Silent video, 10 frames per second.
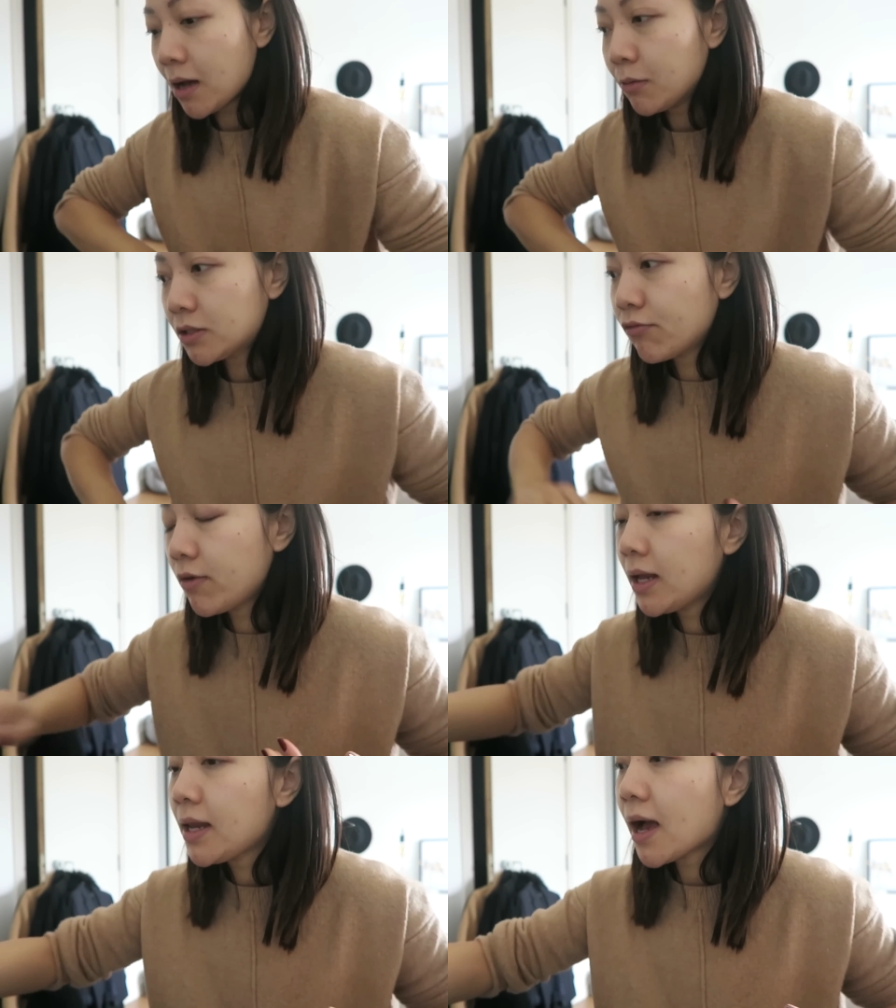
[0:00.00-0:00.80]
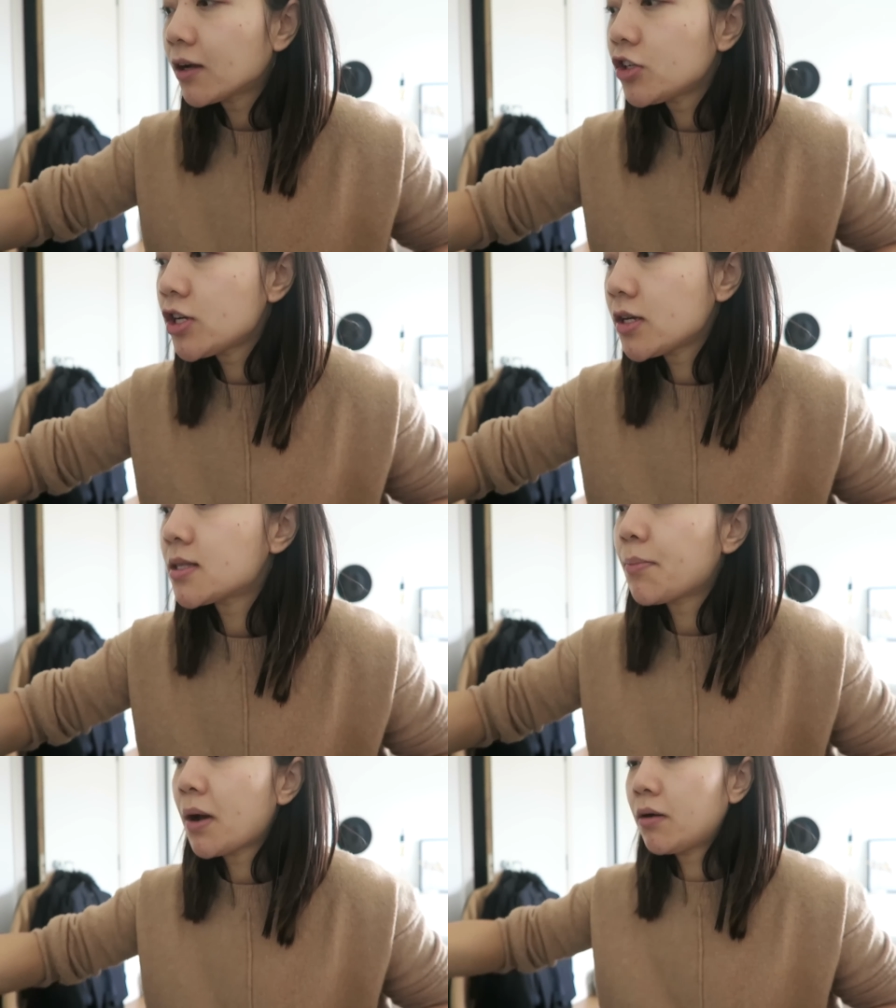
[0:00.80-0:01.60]
I was really
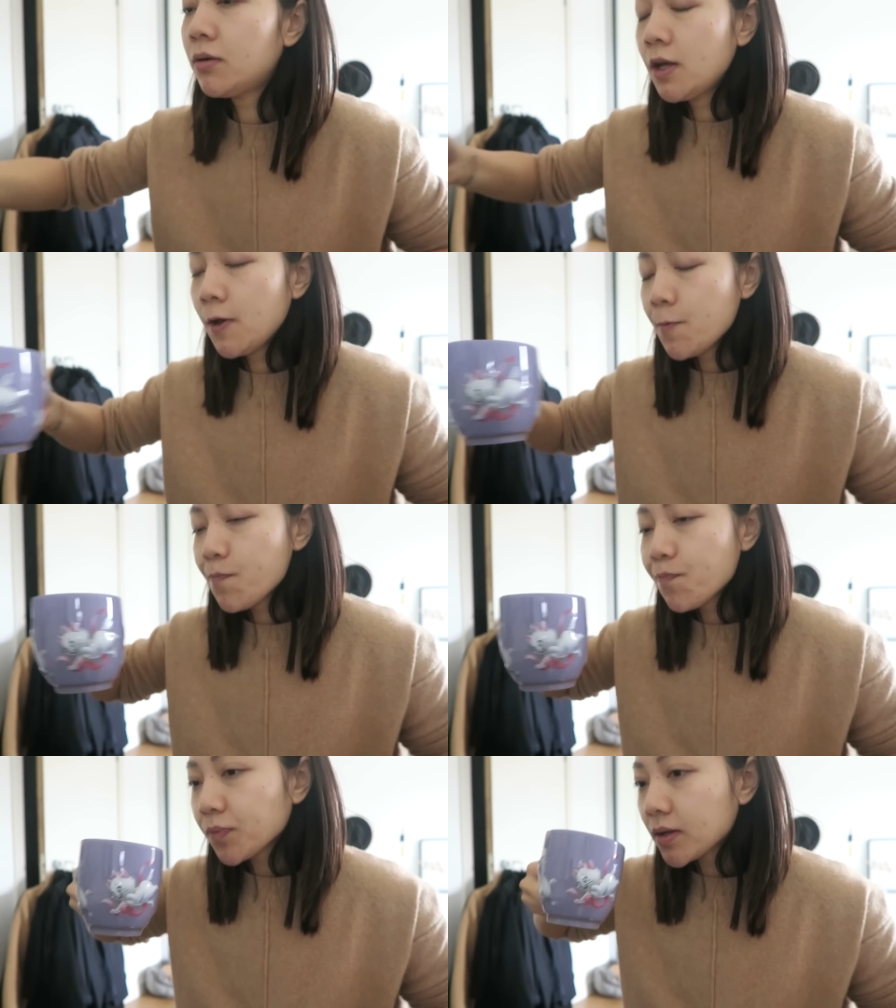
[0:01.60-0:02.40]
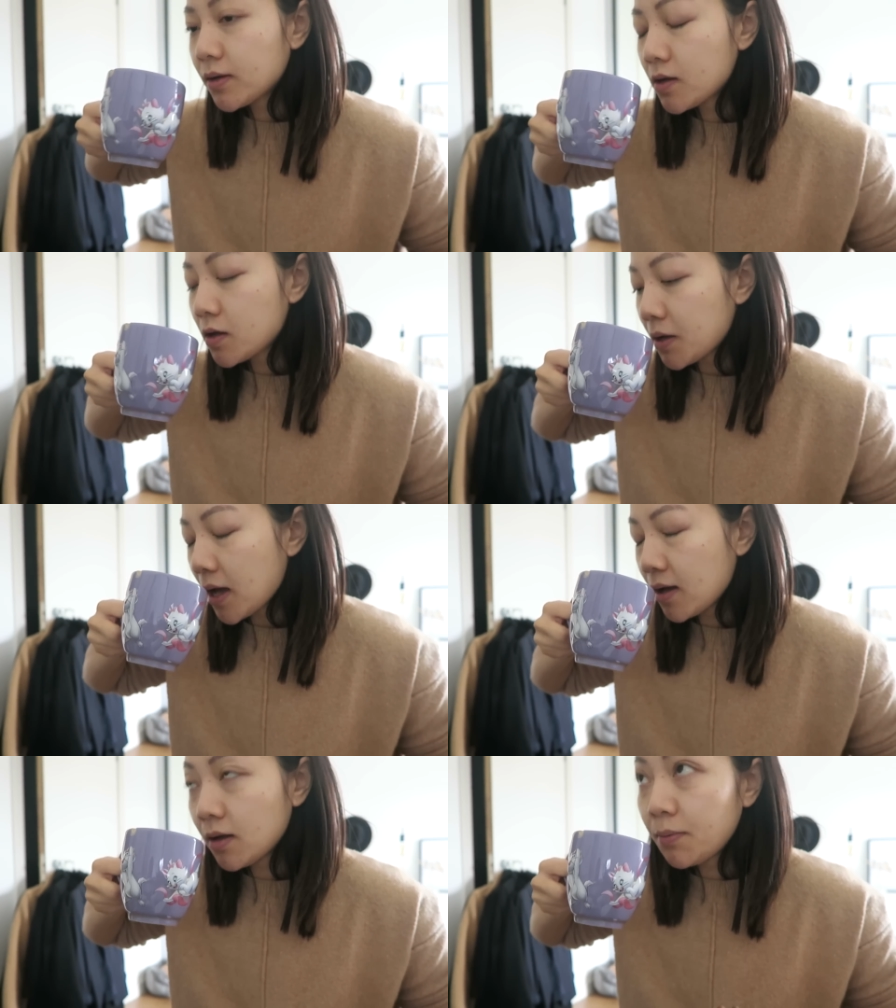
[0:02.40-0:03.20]
anxious about uh,
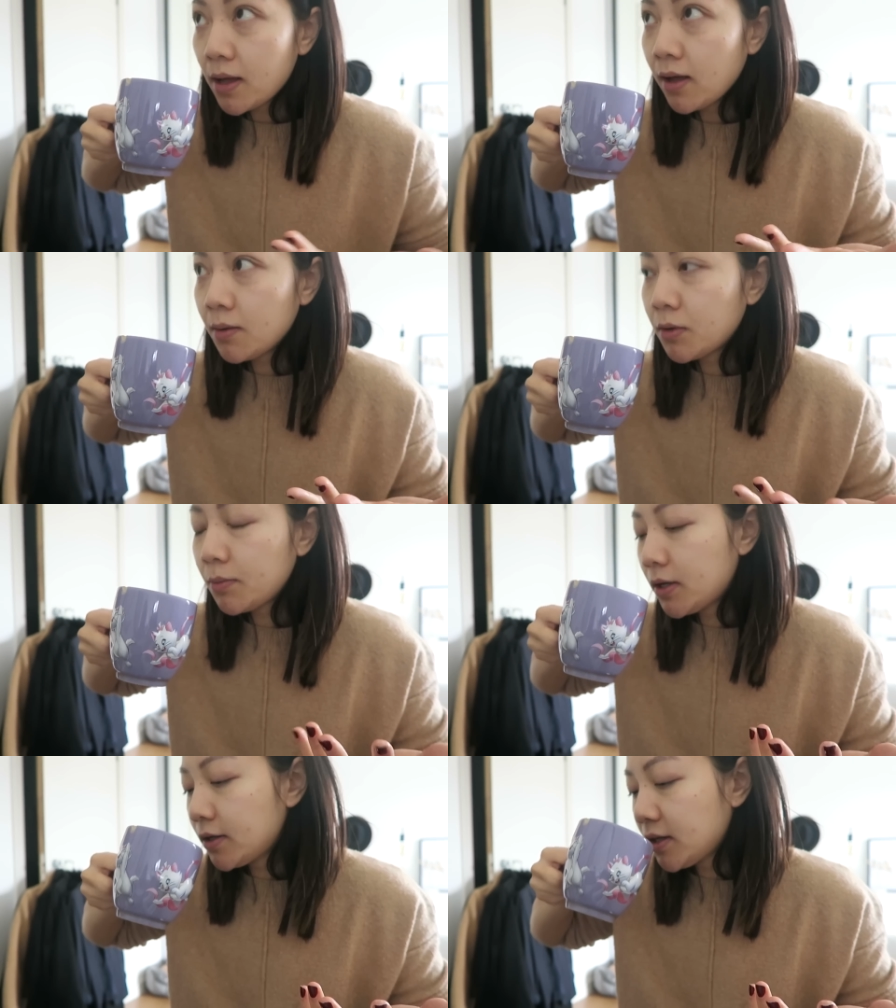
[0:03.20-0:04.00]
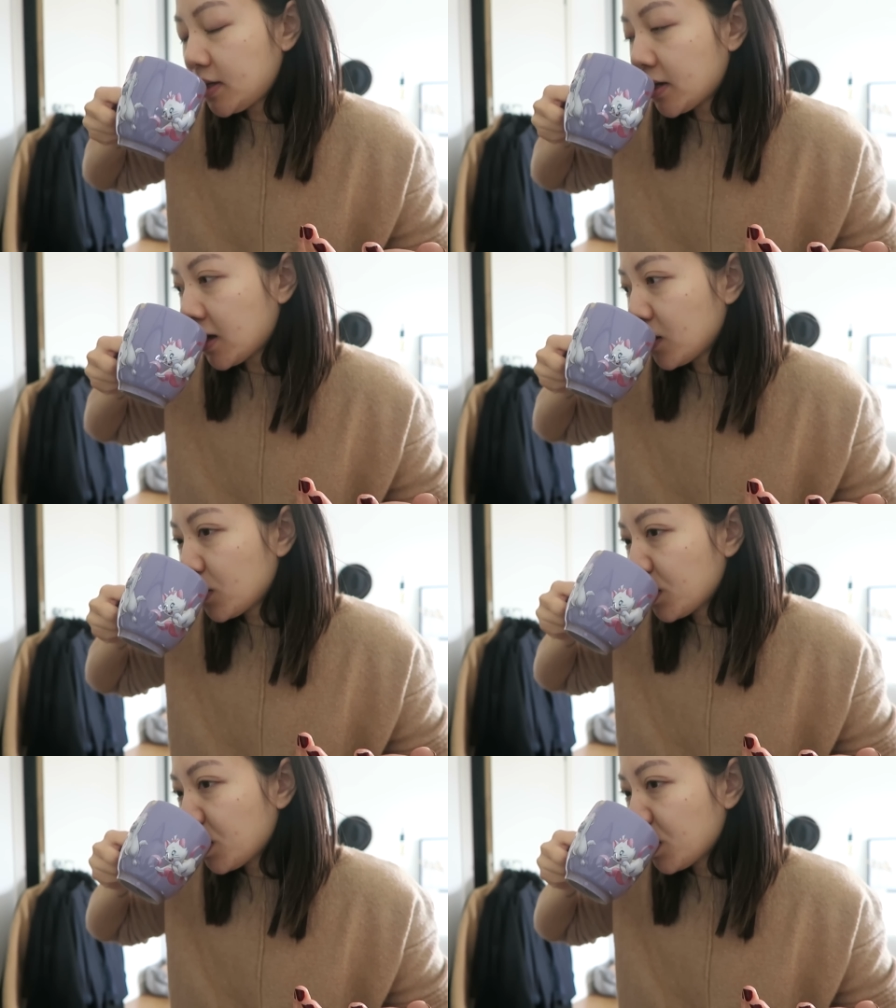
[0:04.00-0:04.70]
uh, um, uploading that